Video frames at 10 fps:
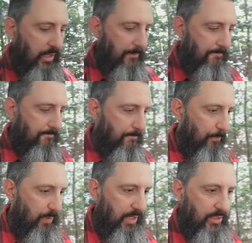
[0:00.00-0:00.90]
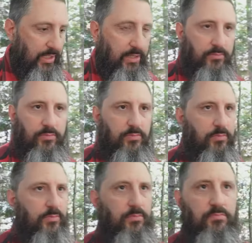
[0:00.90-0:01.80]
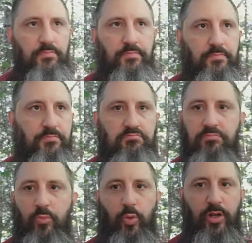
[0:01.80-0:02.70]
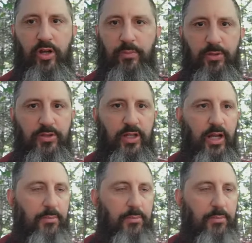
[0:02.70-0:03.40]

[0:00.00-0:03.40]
Um, and again, 100%